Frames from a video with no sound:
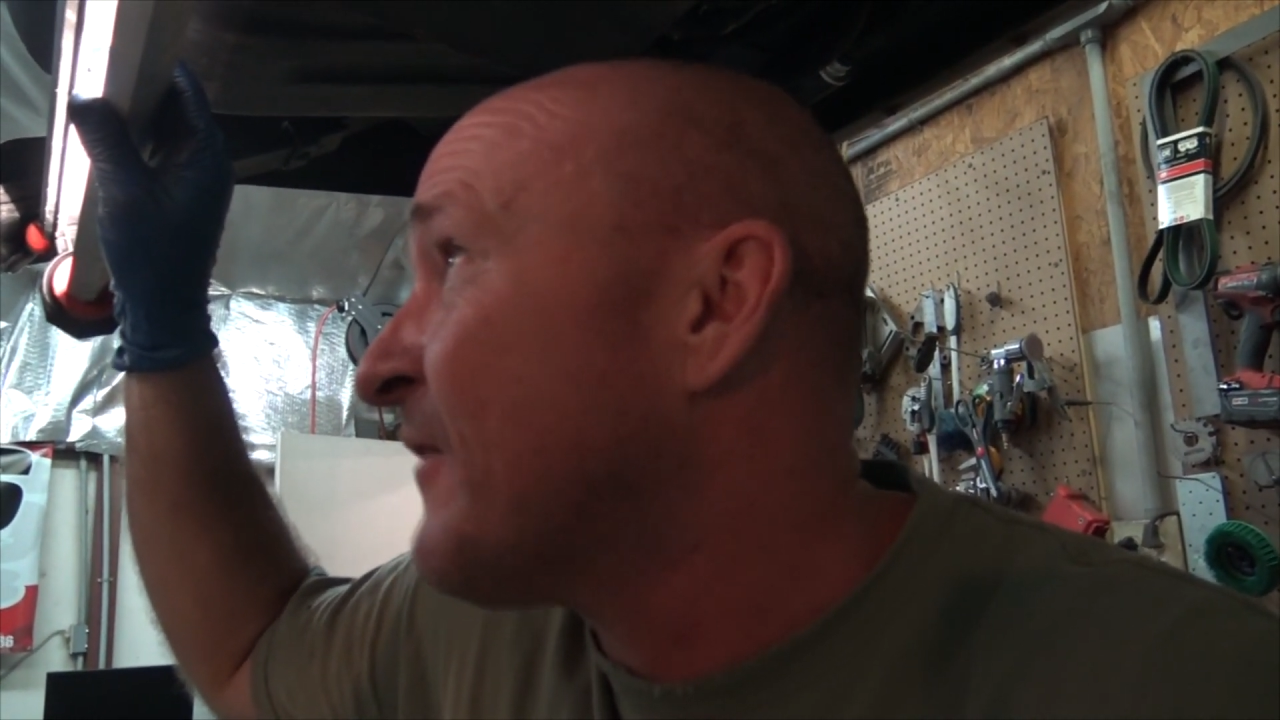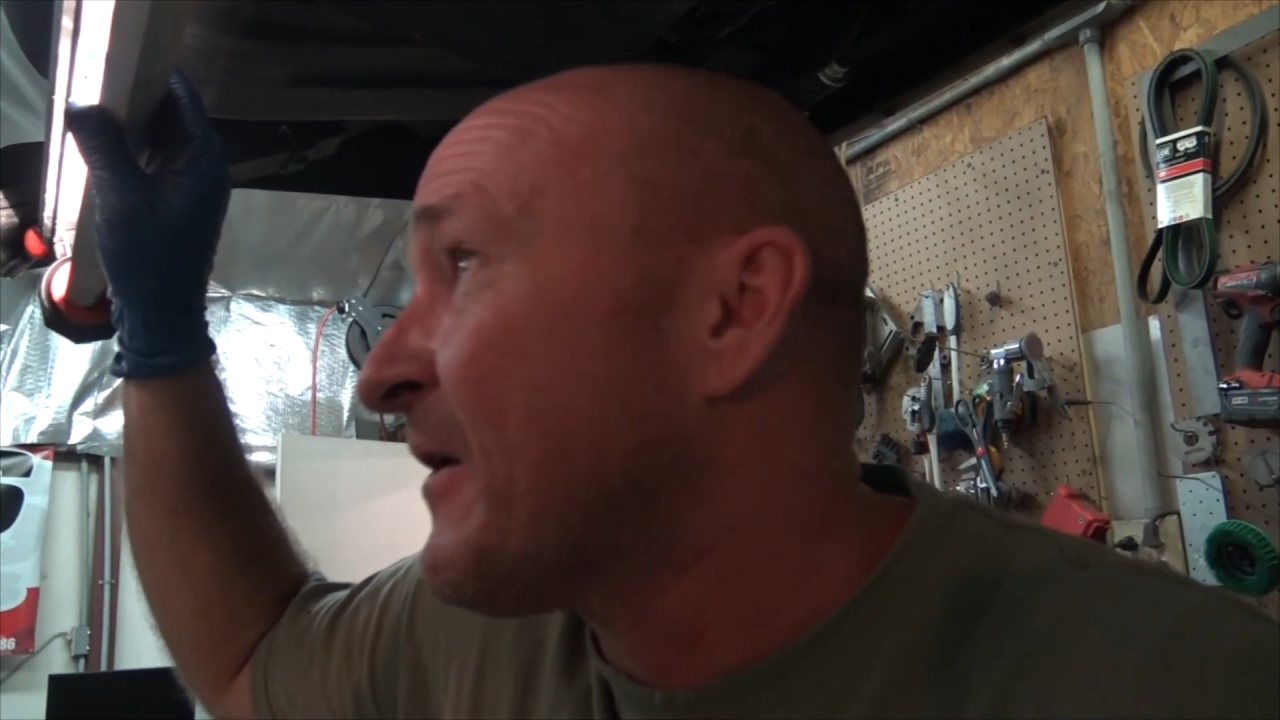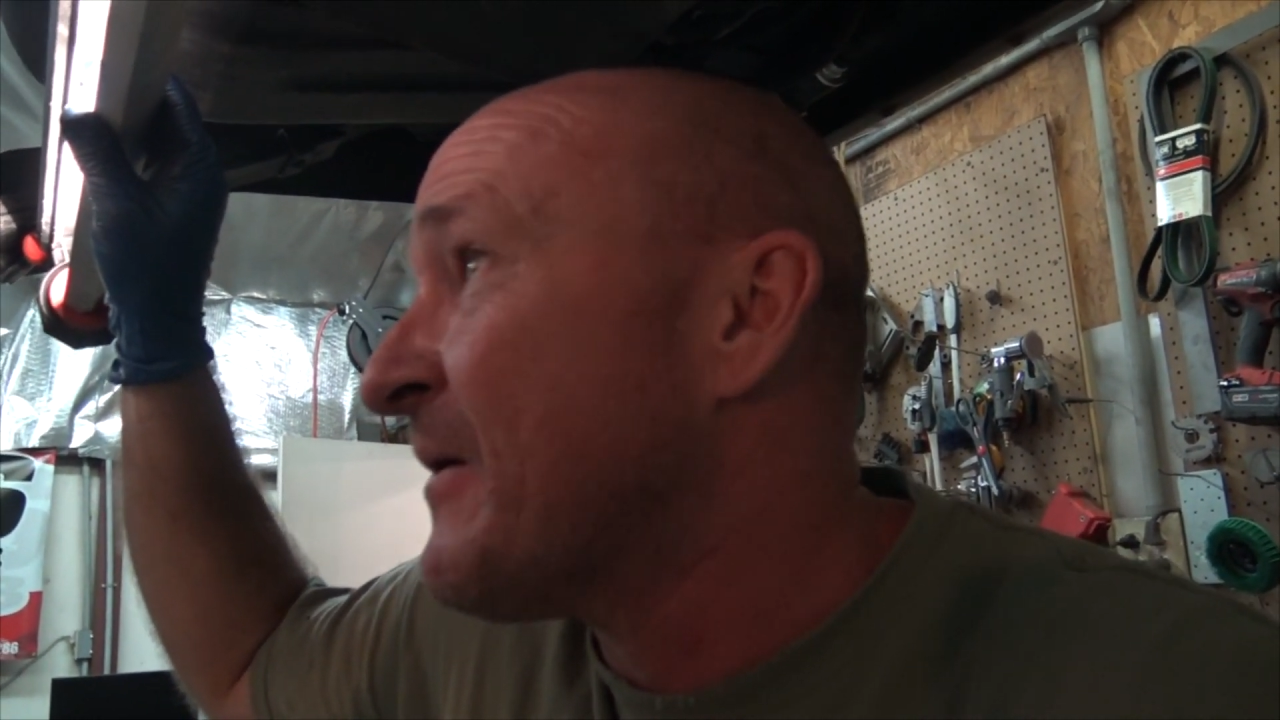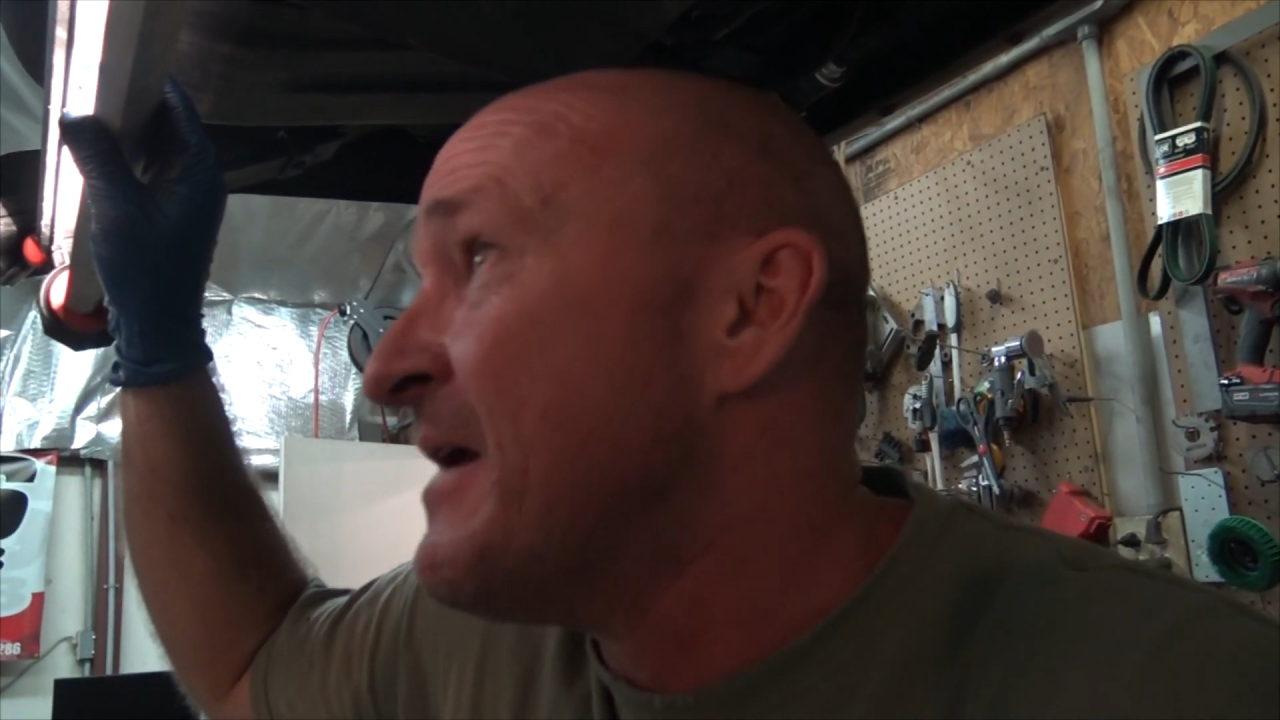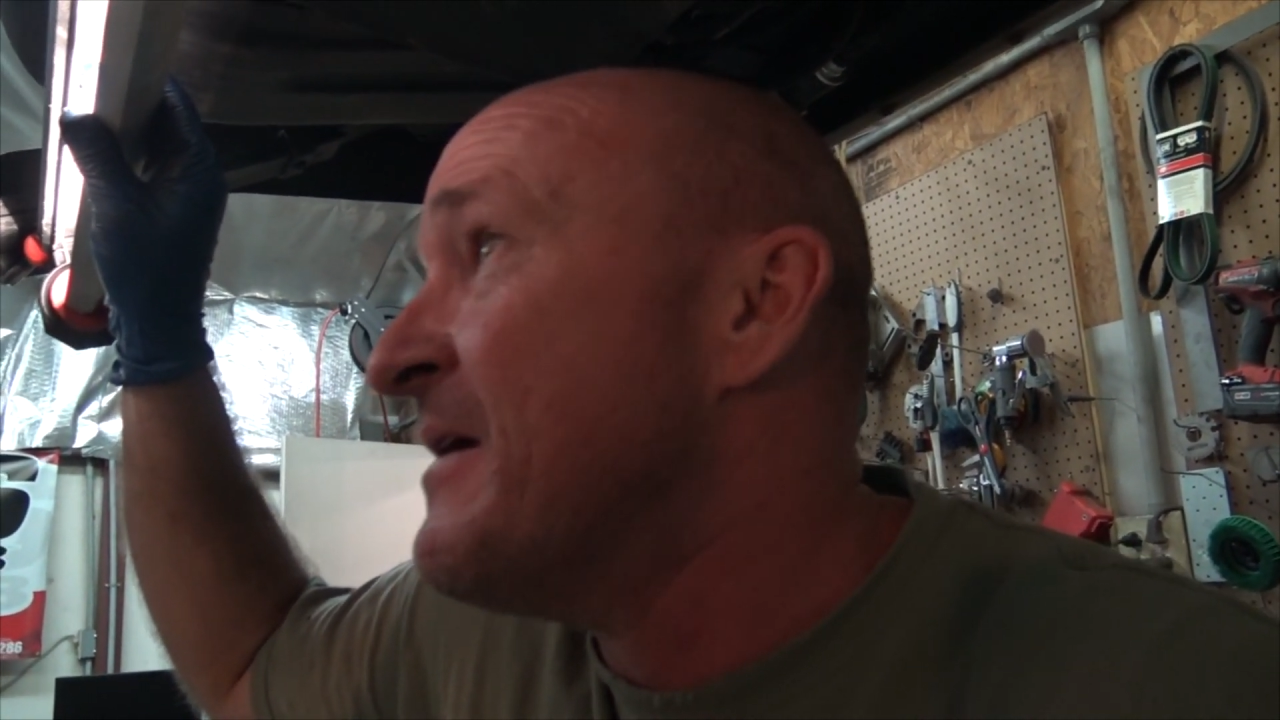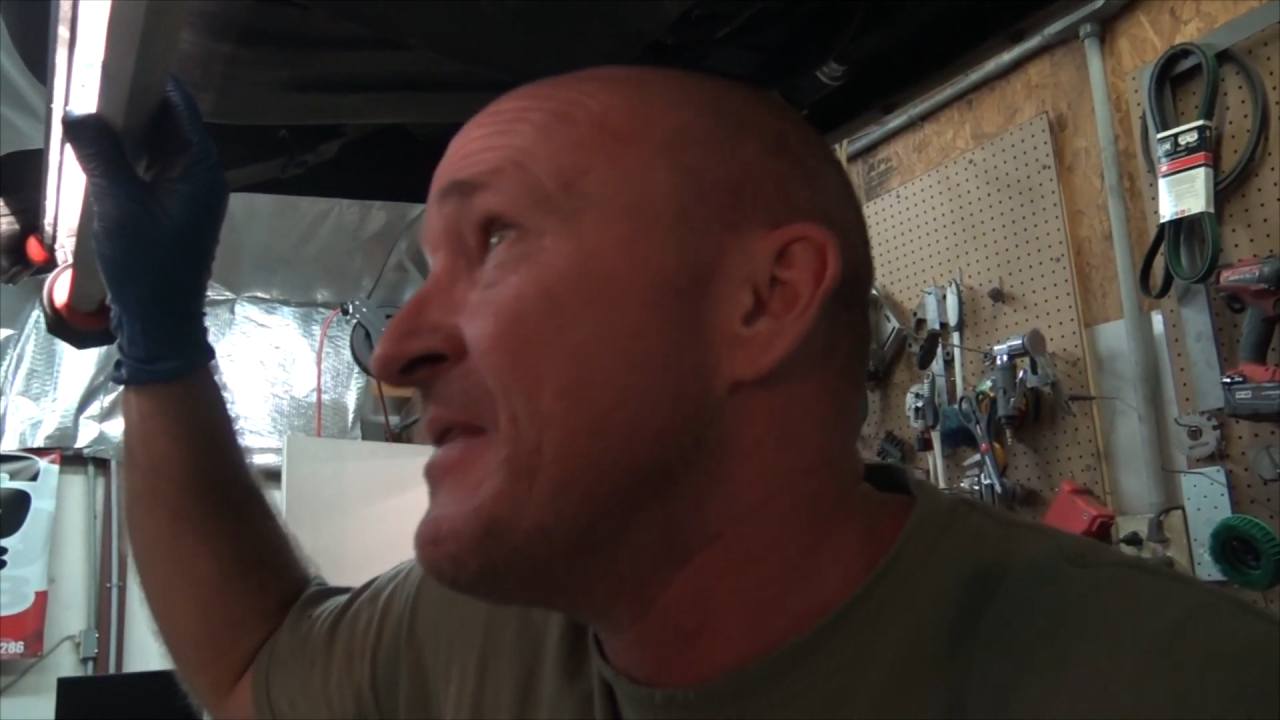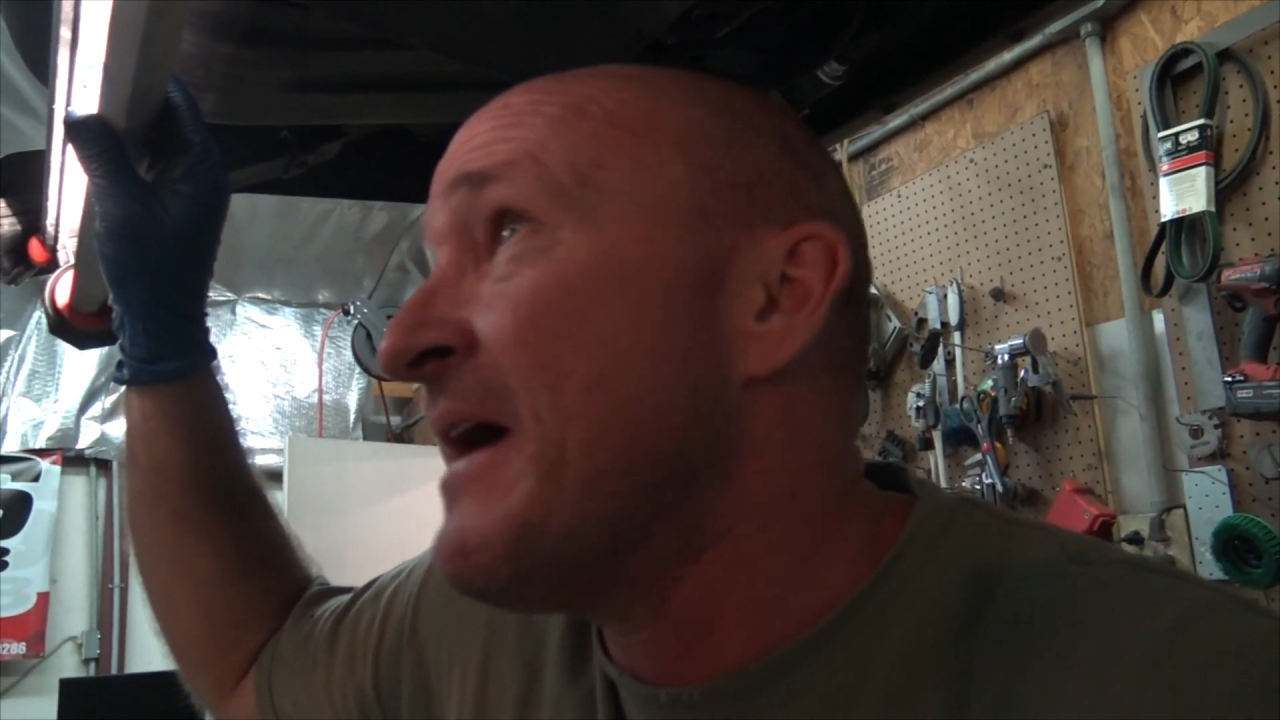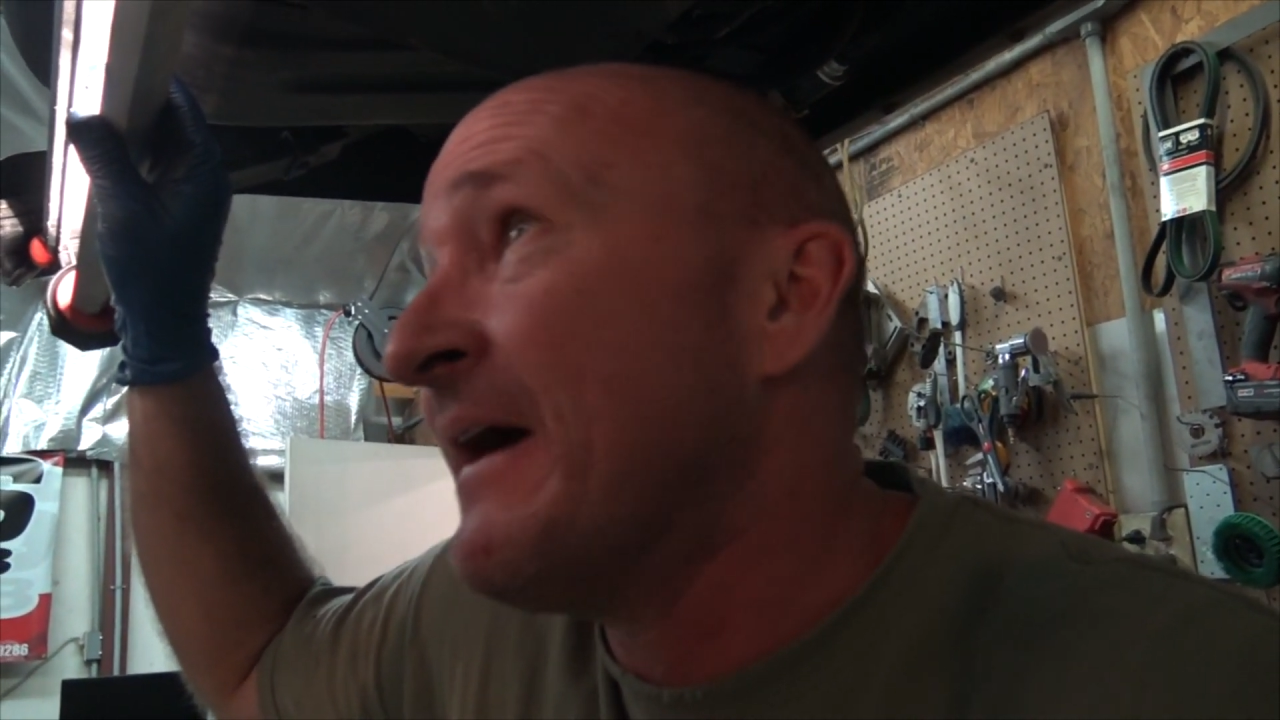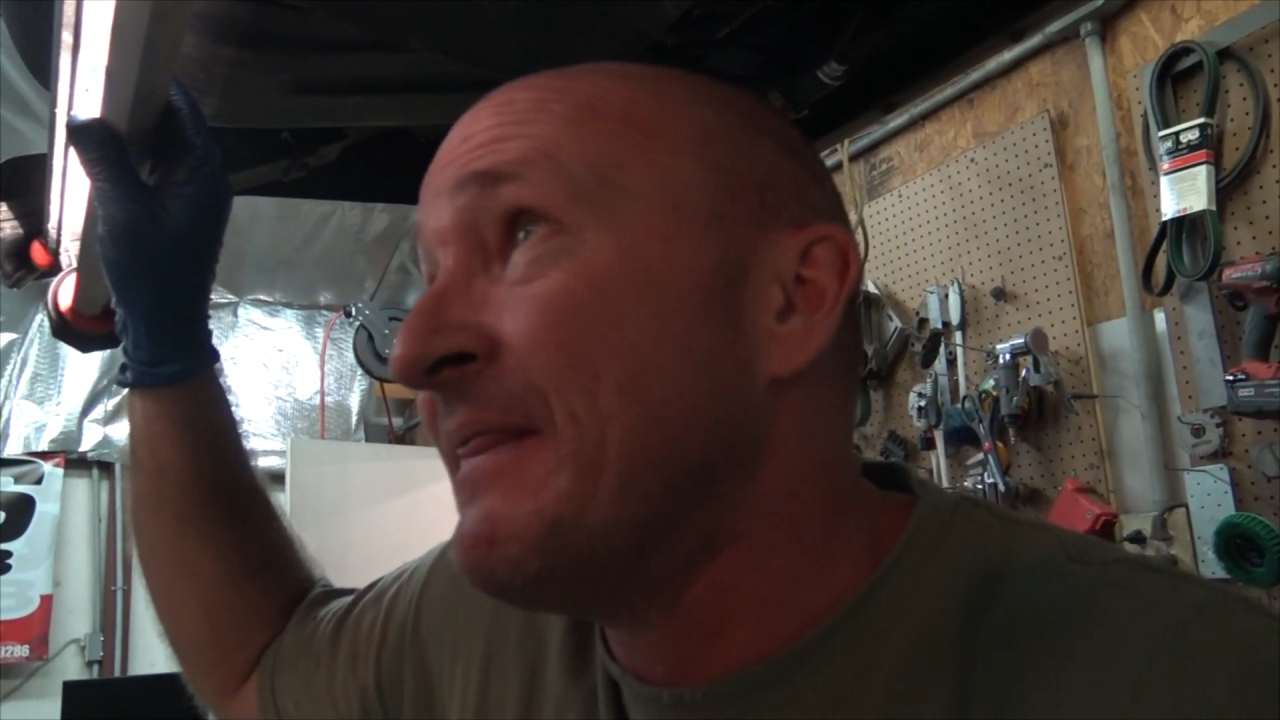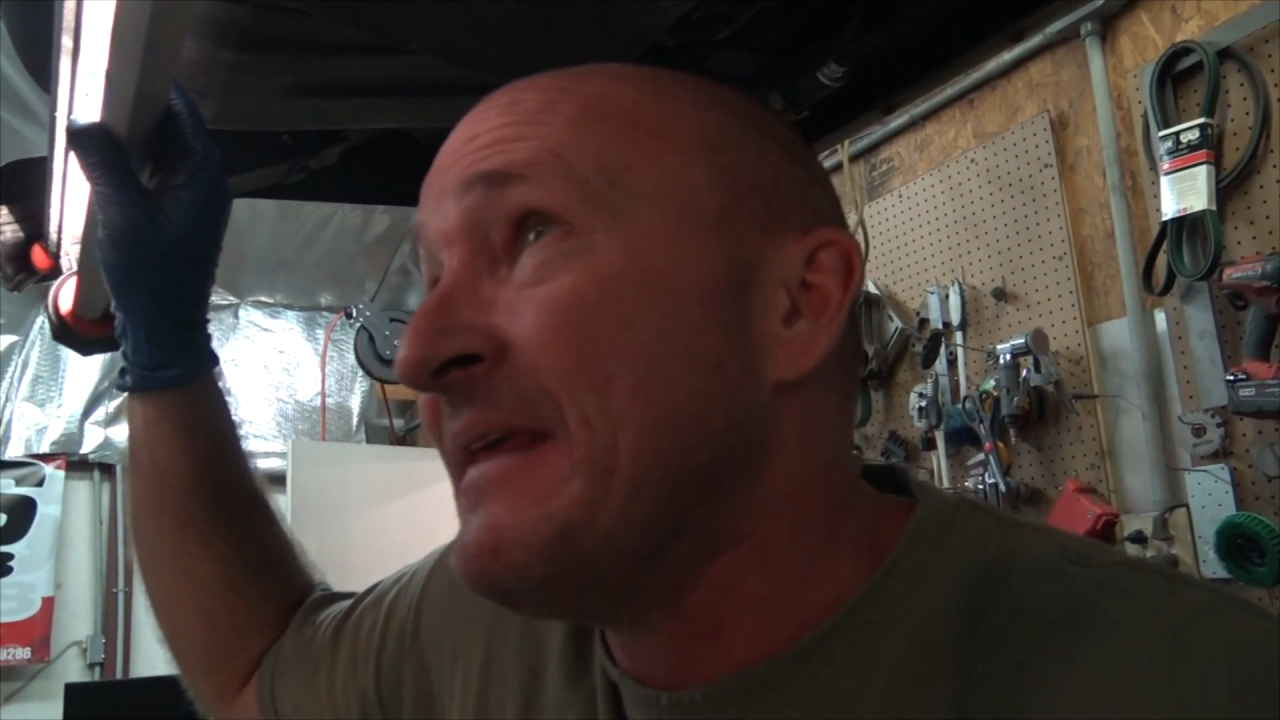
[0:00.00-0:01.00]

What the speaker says: greater than